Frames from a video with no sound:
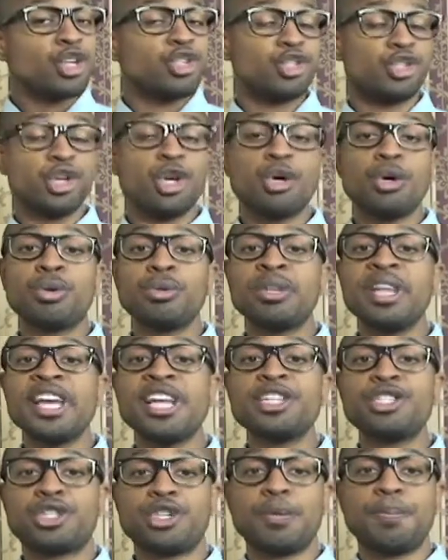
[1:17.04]
Don't
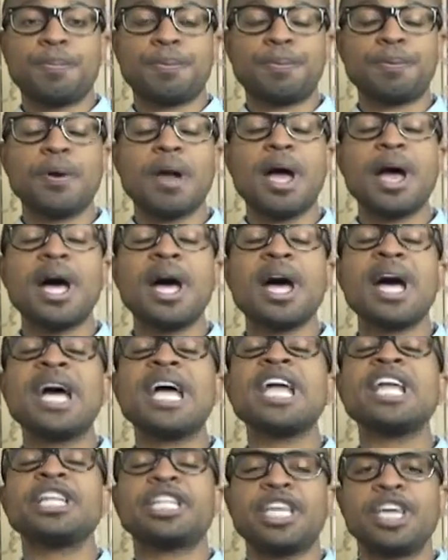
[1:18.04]
let your
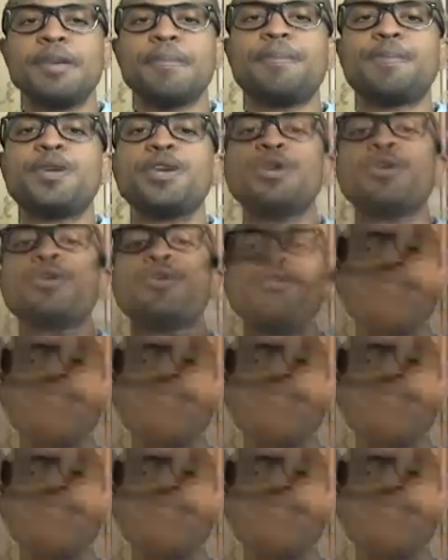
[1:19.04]
pride keep you